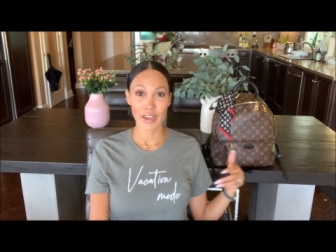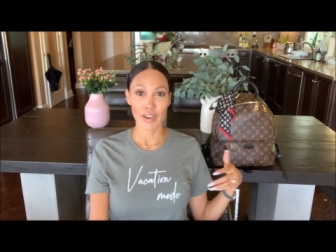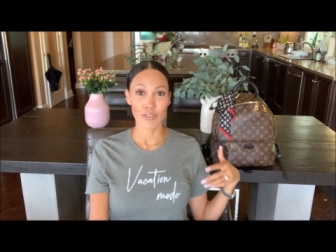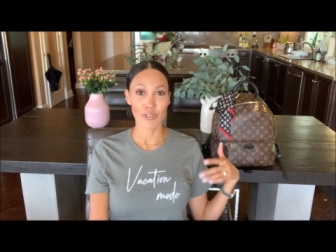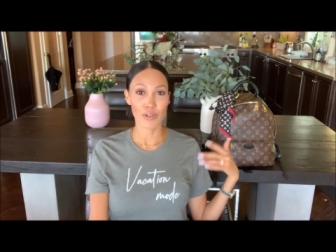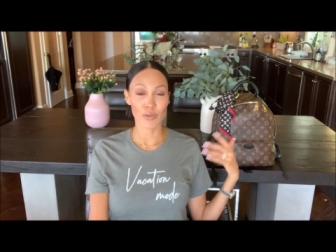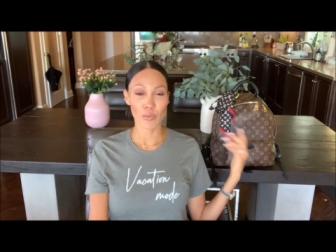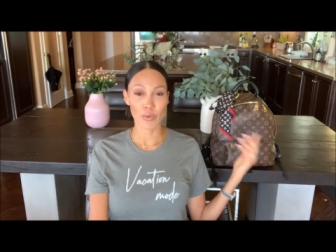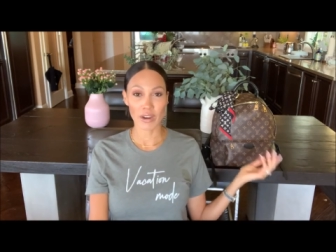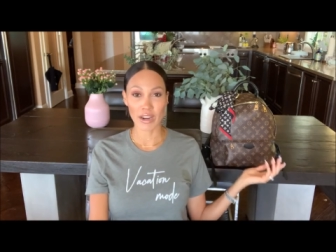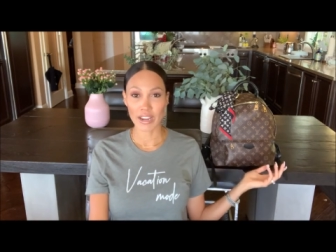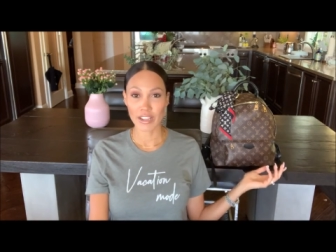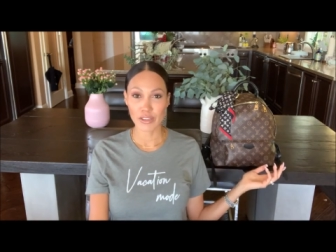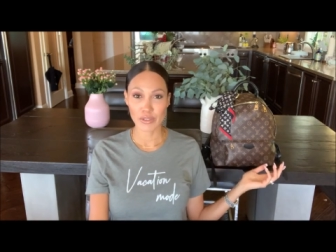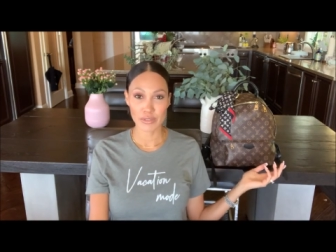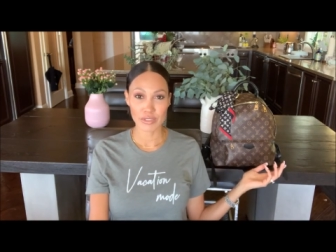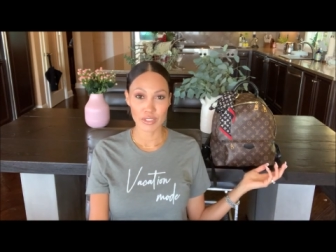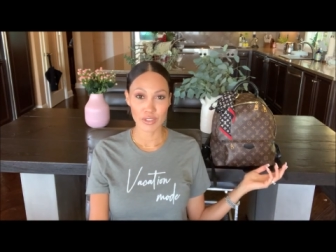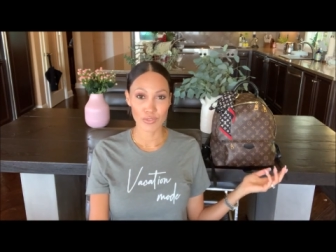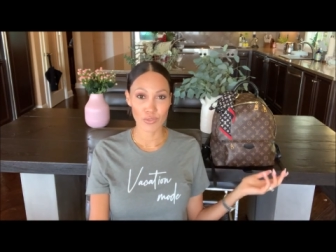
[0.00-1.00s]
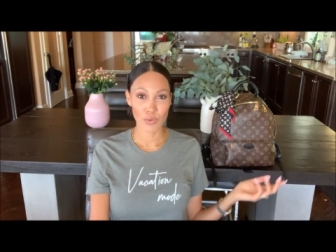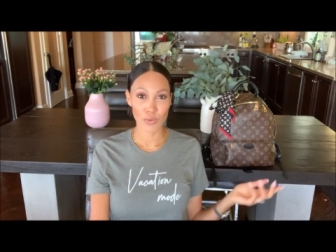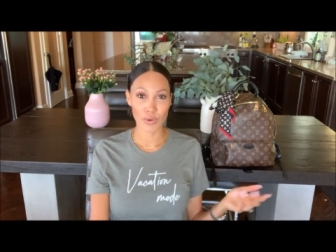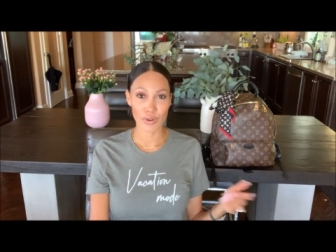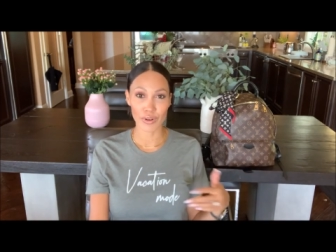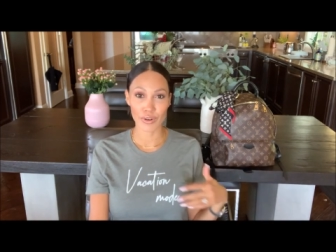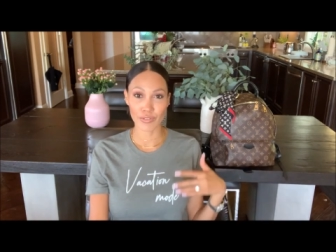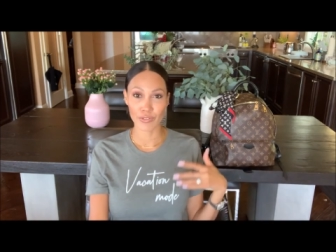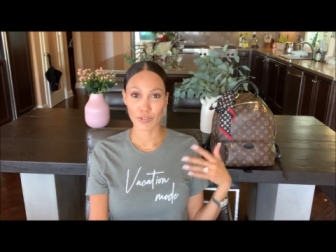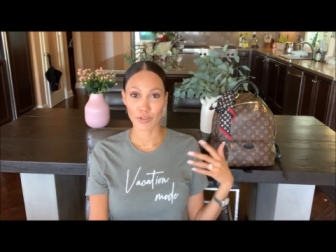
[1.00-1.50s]
for what I use it
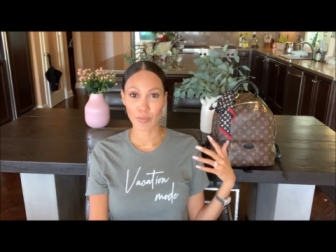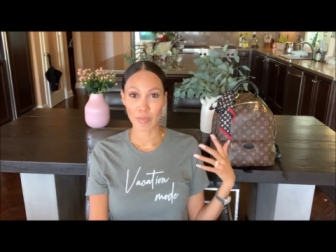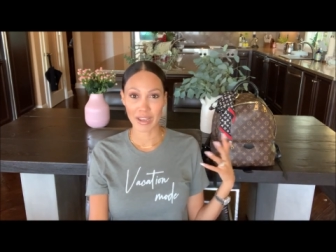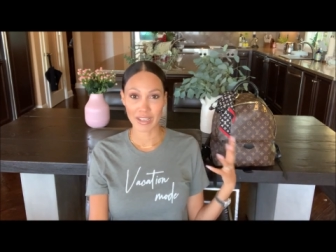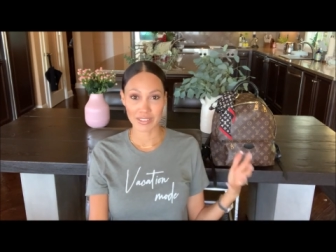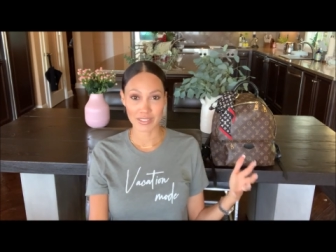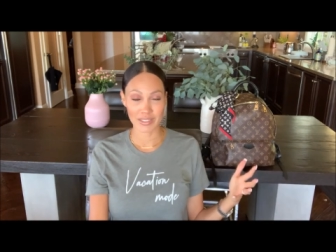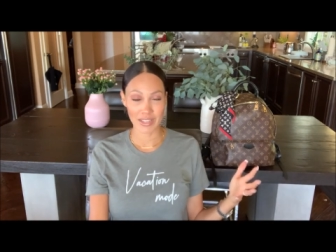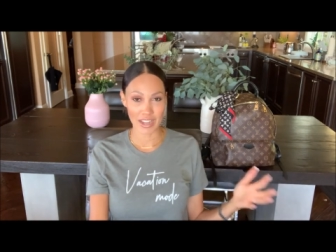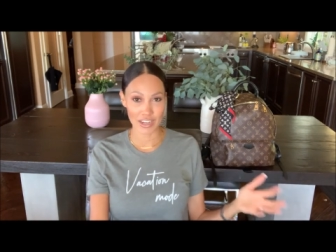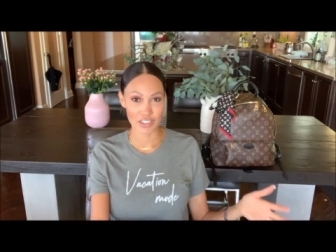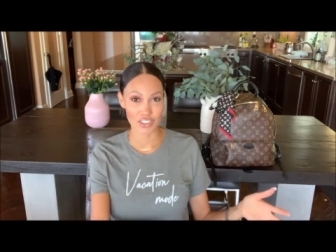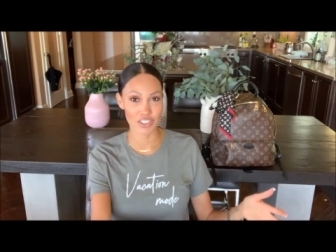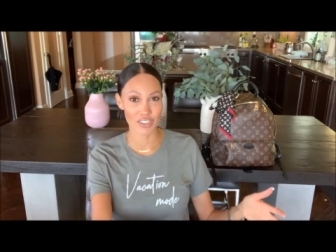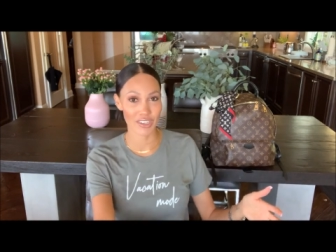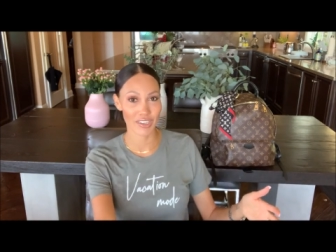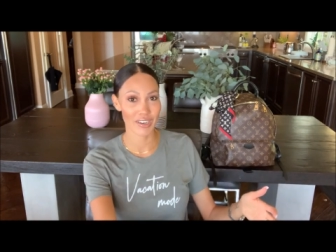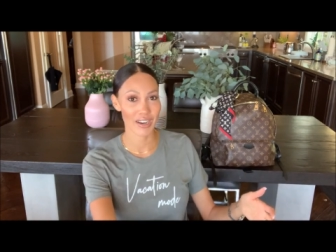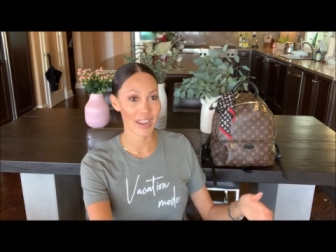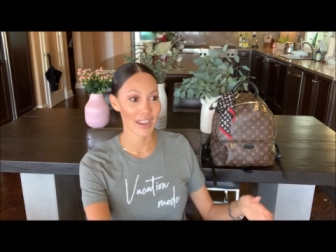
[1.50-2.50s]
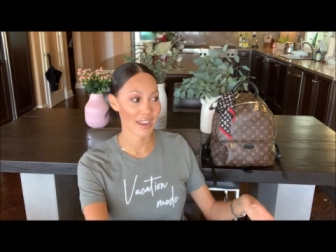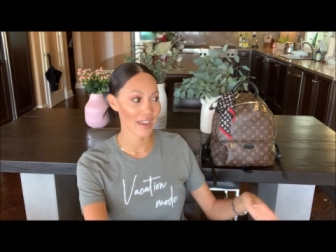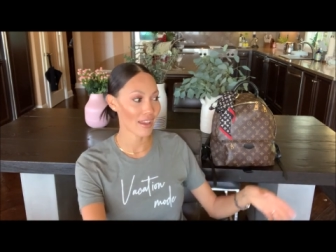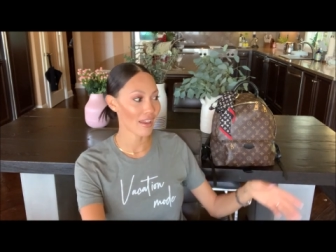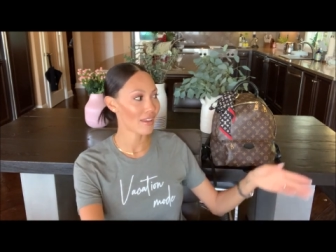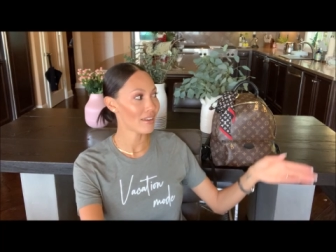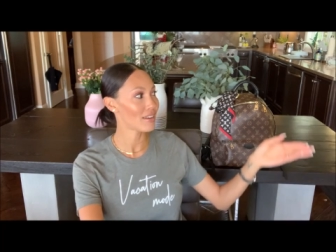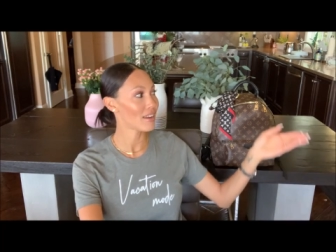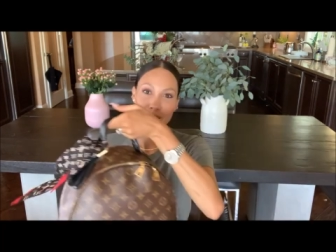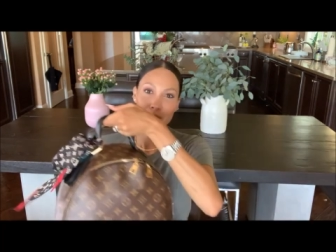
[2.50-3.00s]
for my stature,
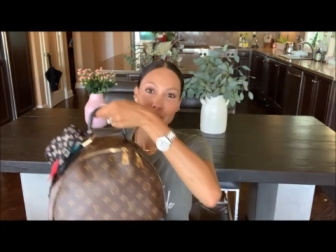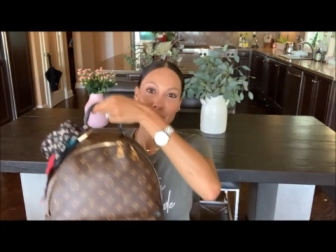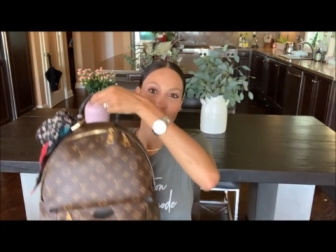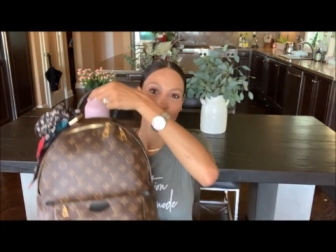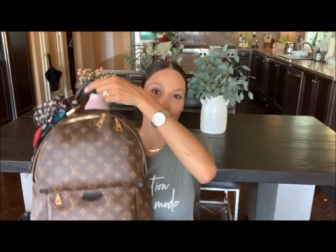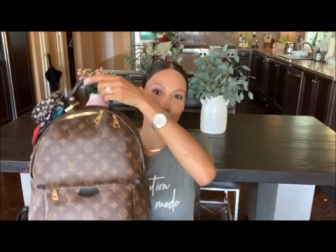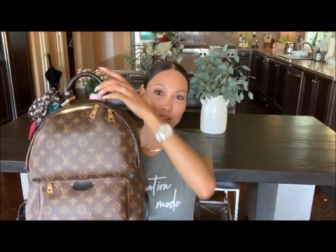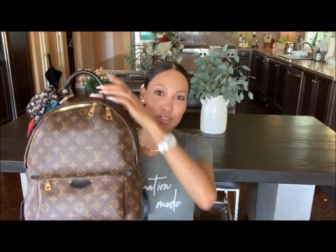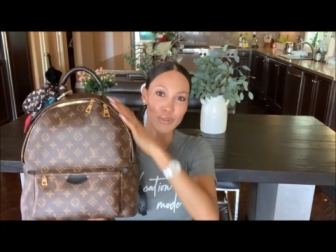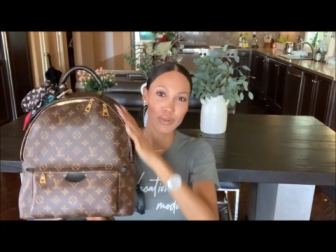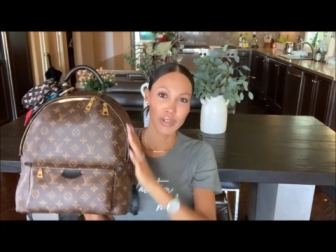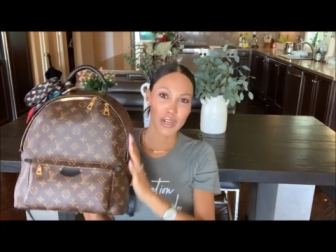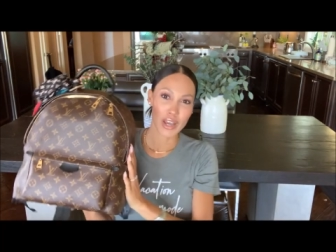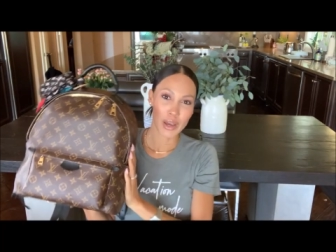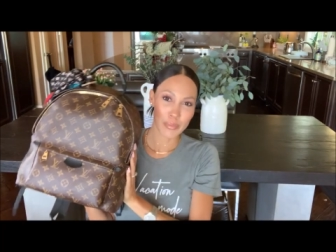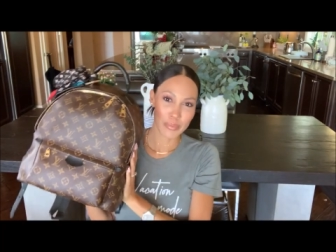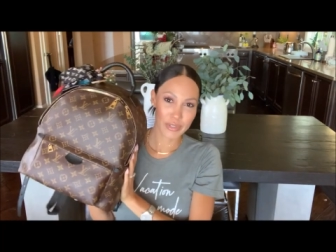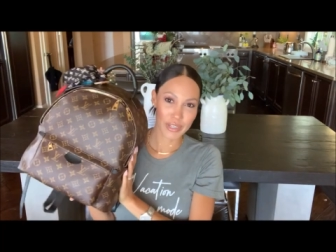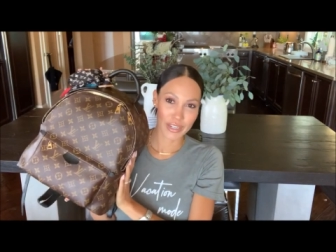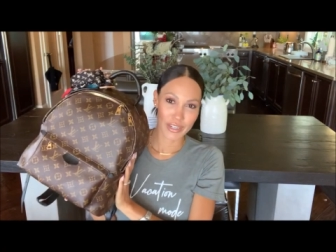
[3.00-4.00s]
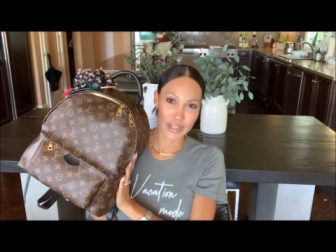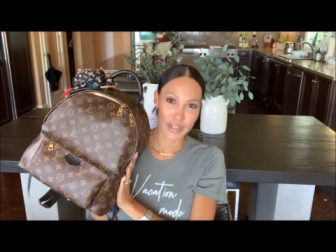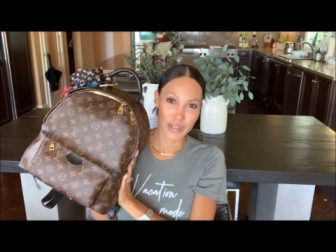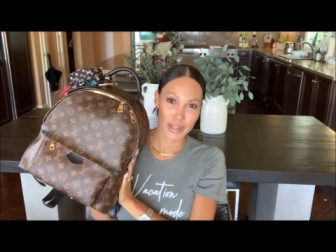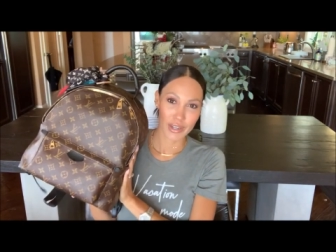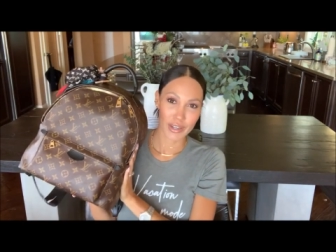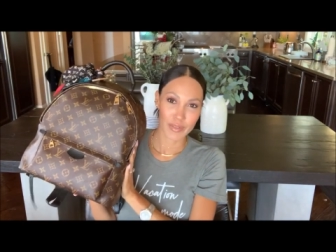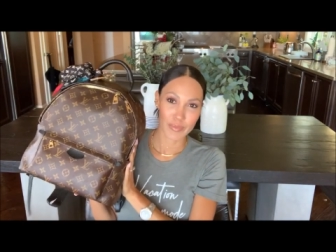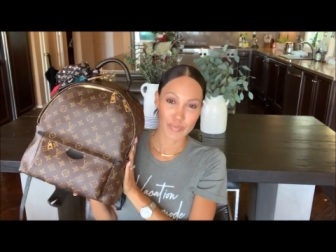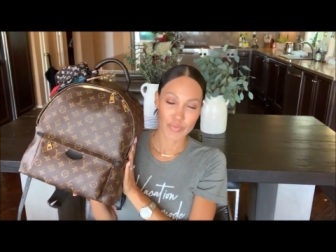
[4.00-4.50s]
and I'm gonna do an
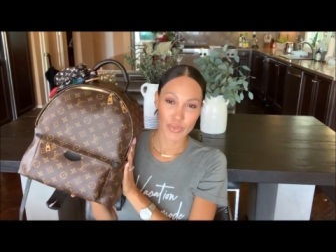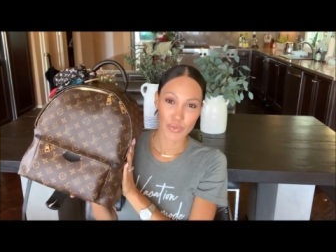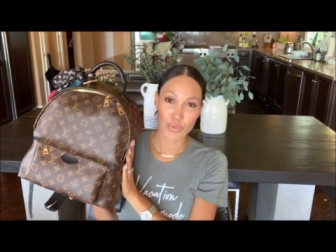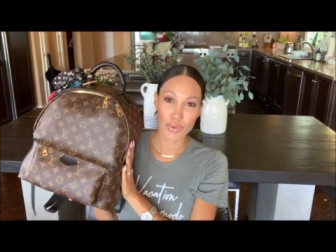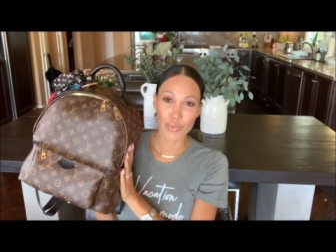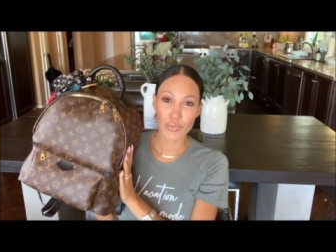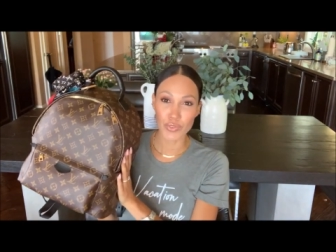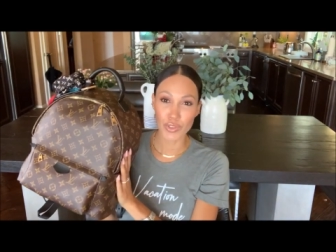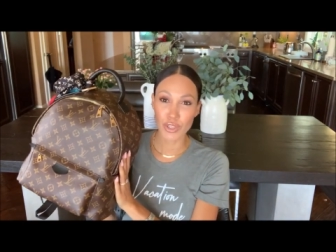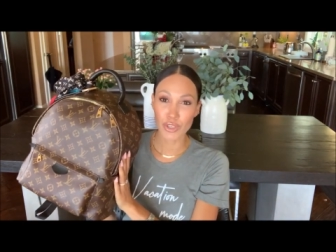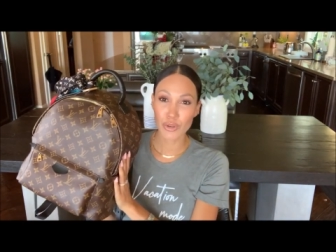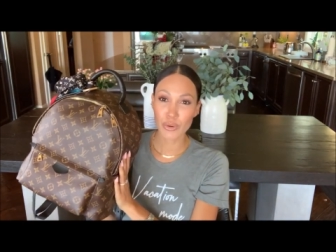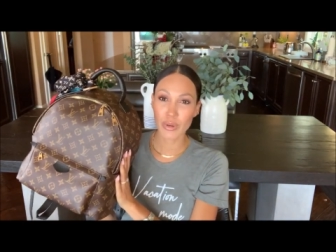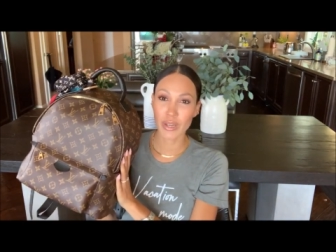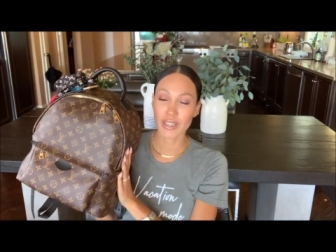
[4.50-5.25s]
updated review.